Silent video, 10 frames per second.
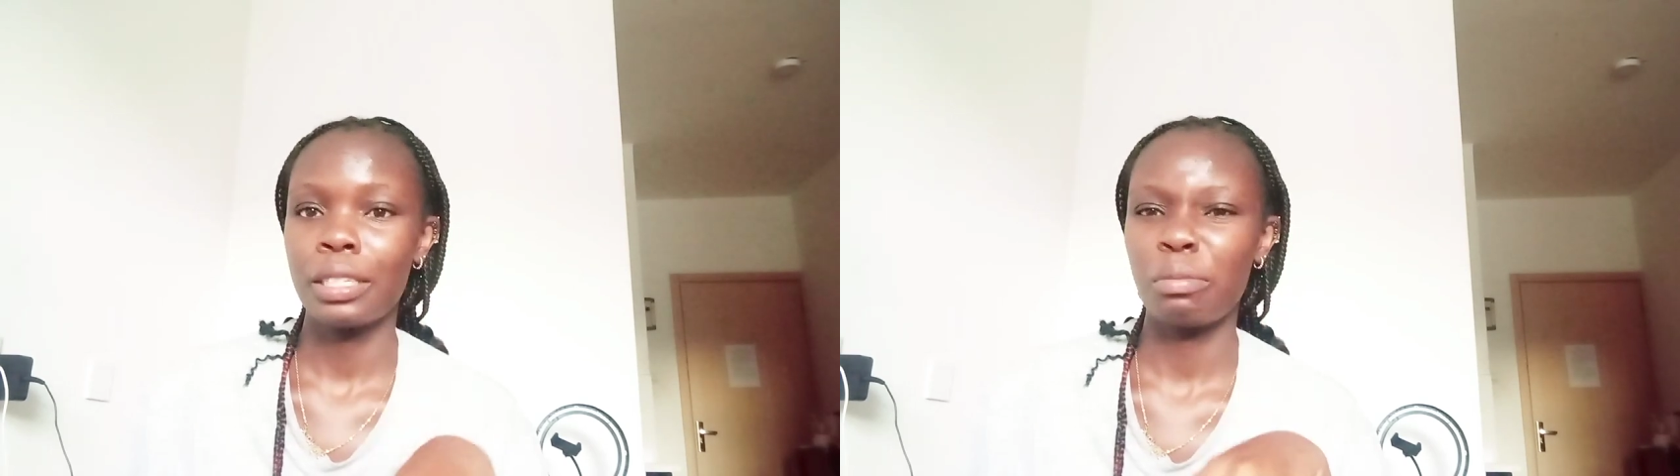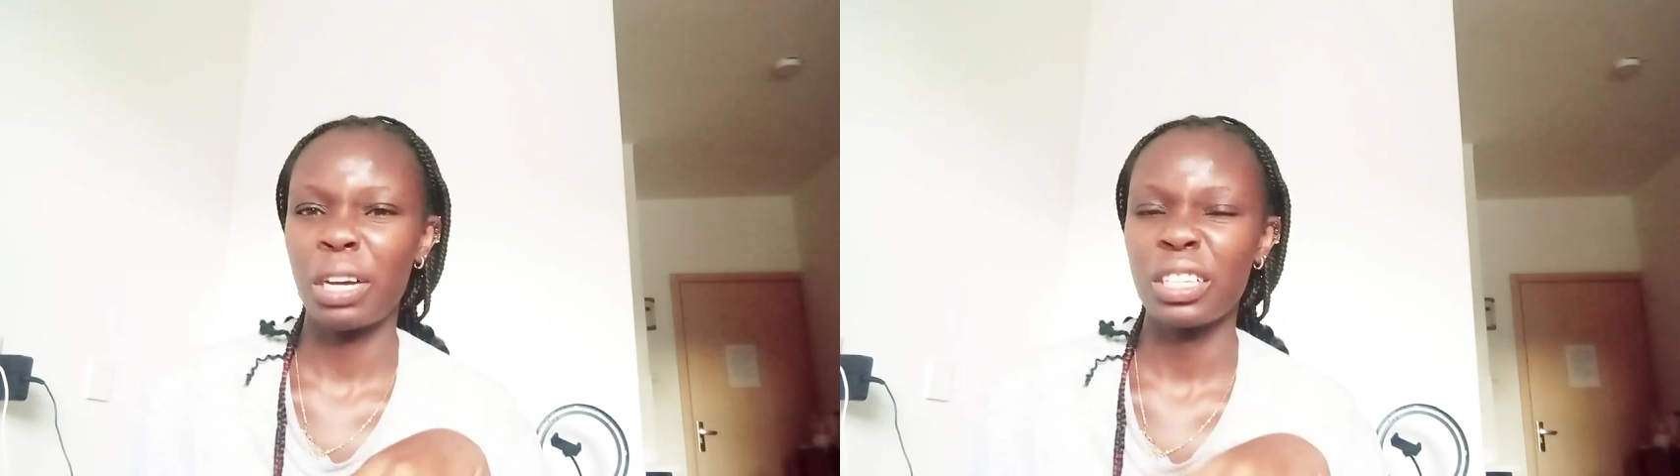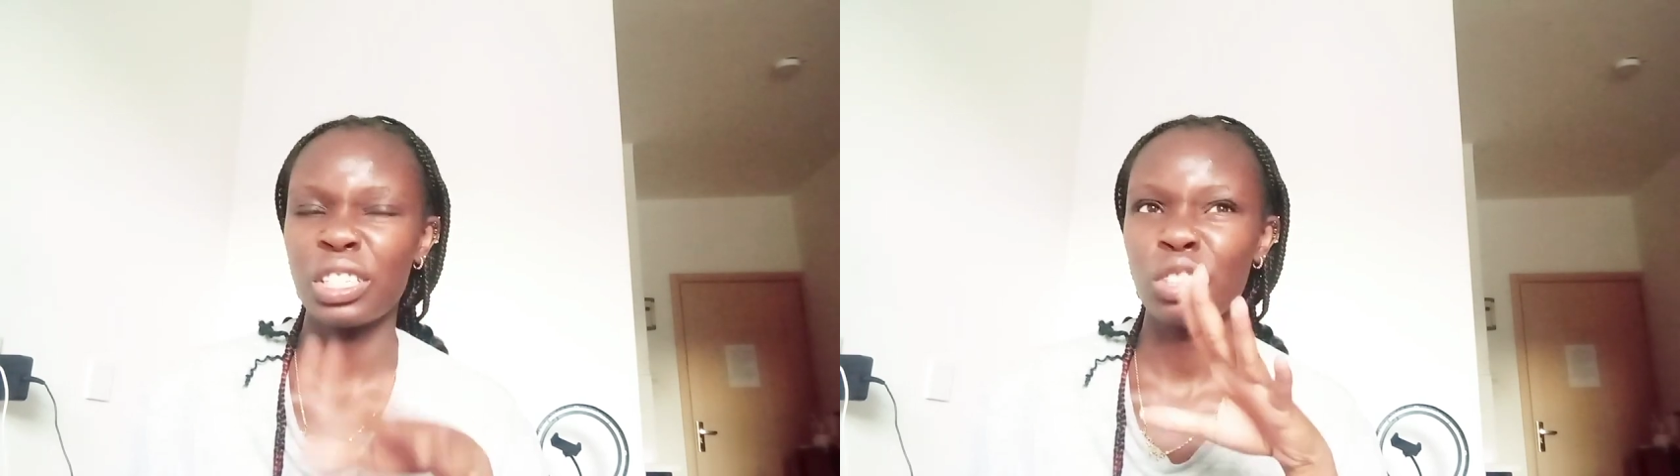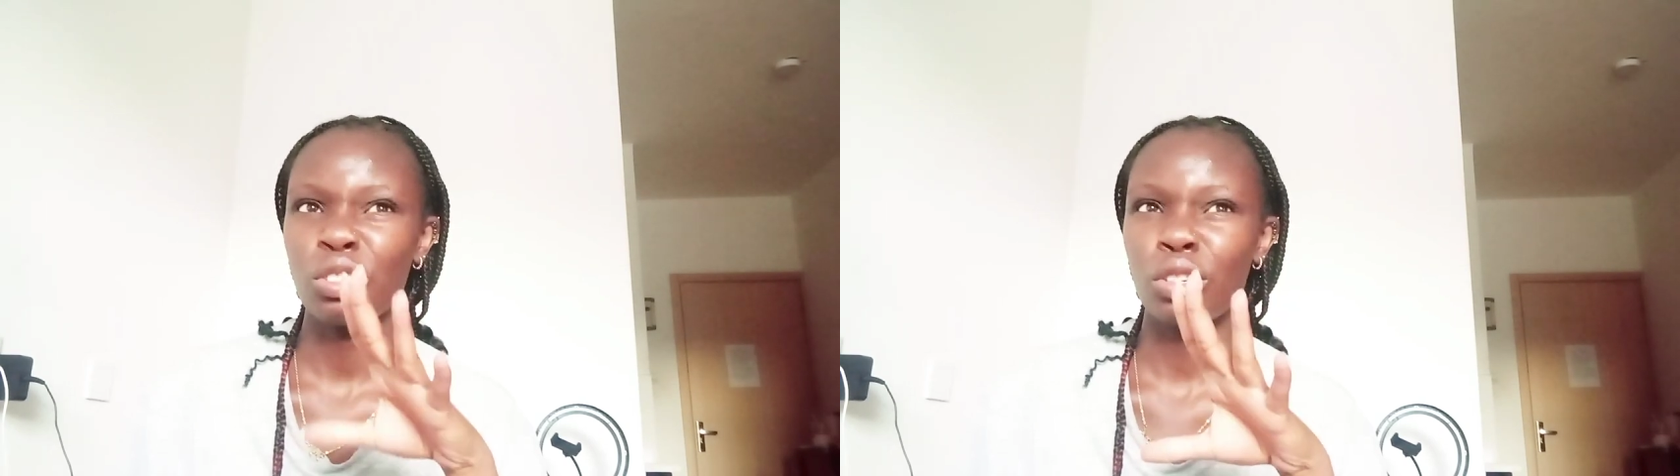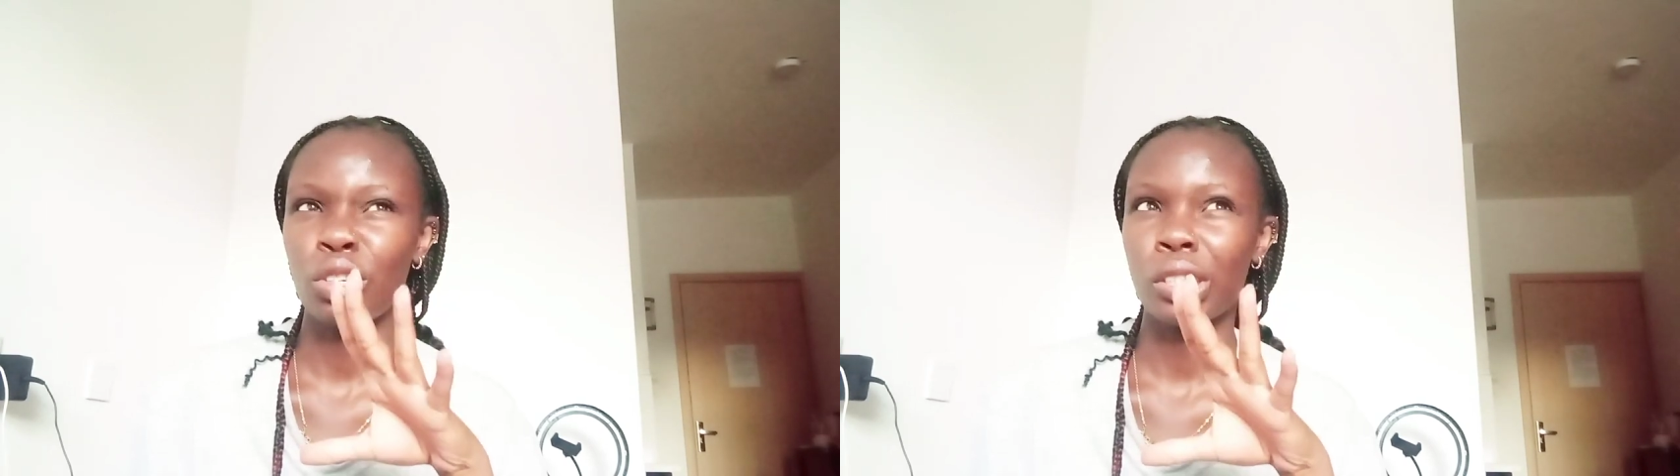months
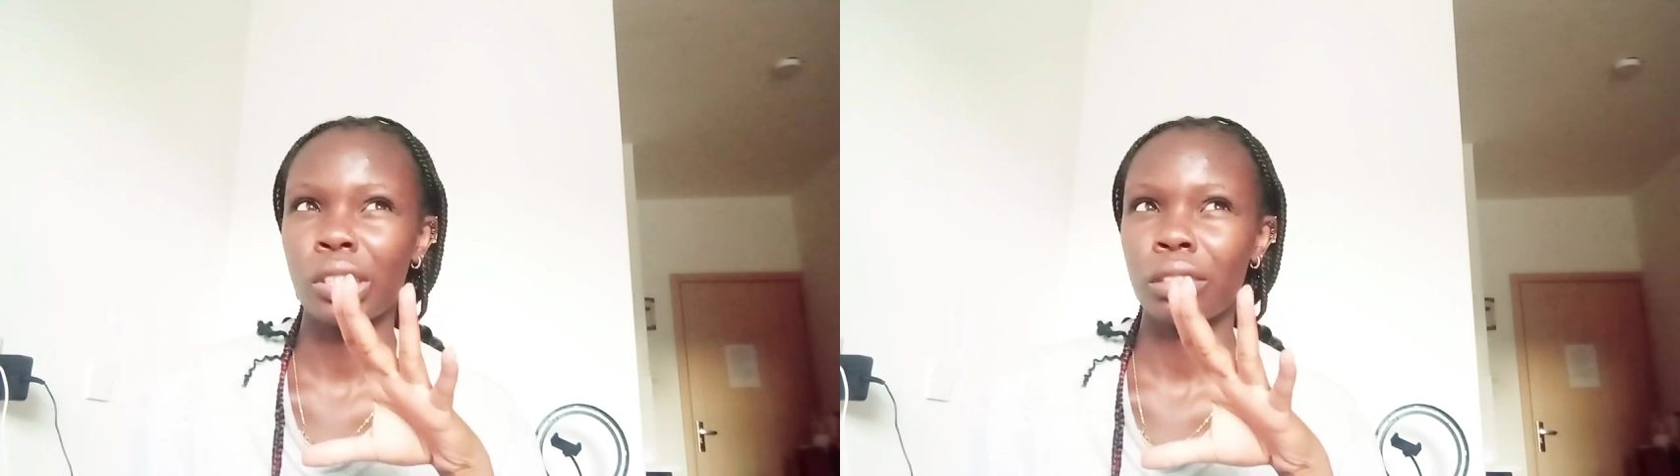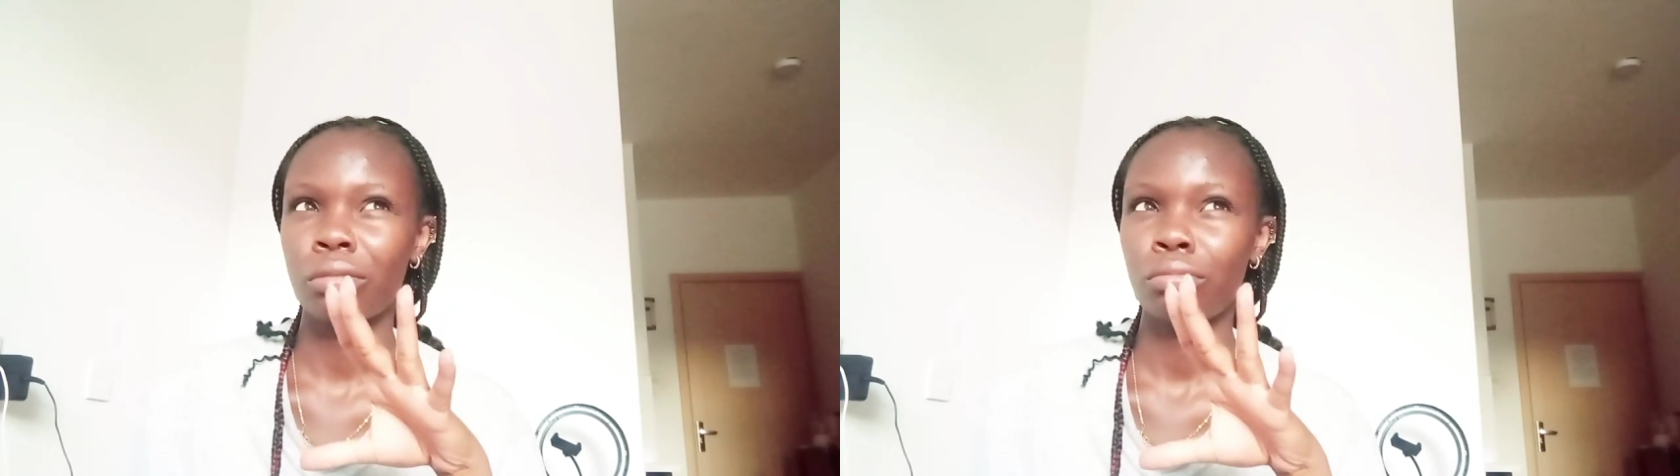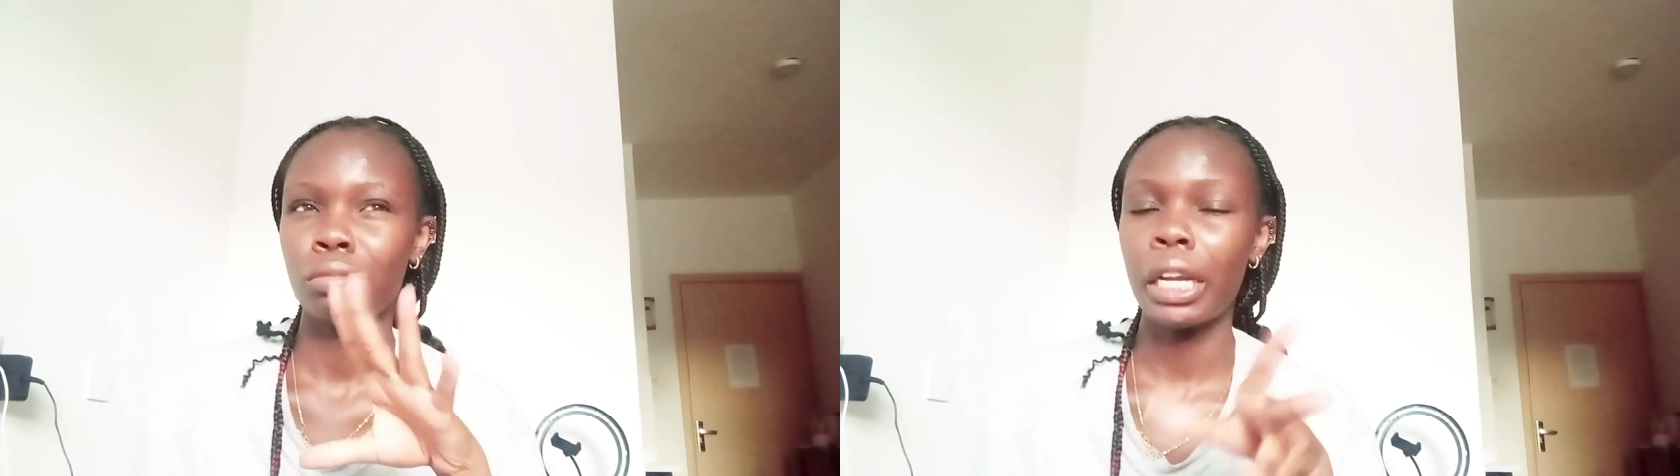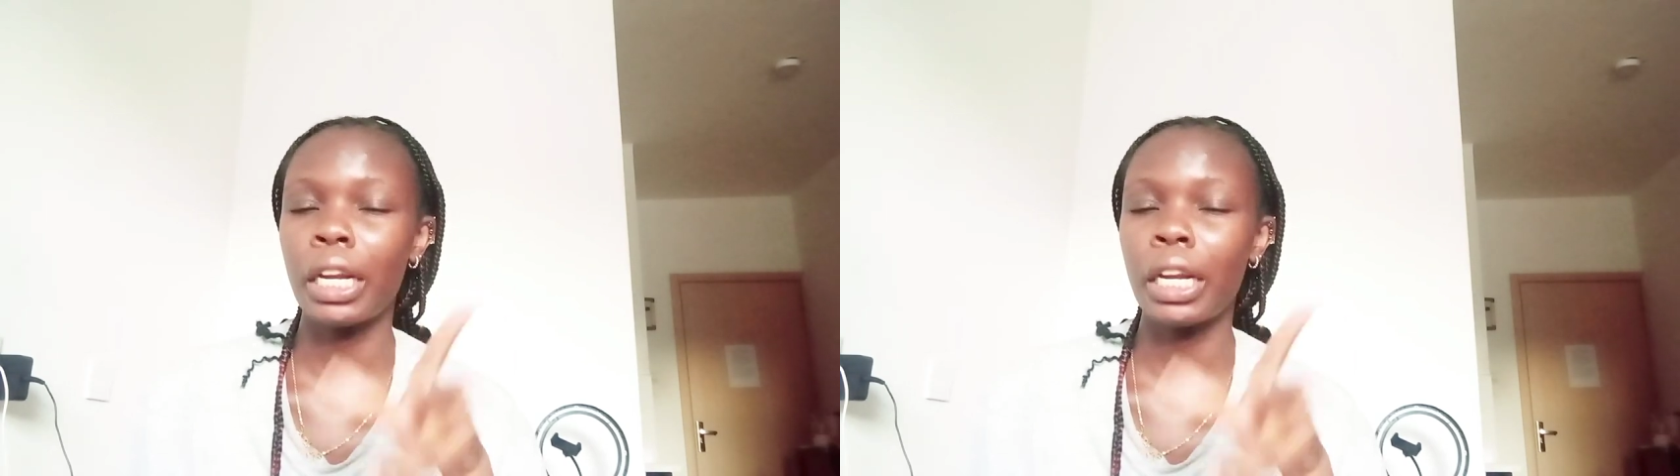or 9.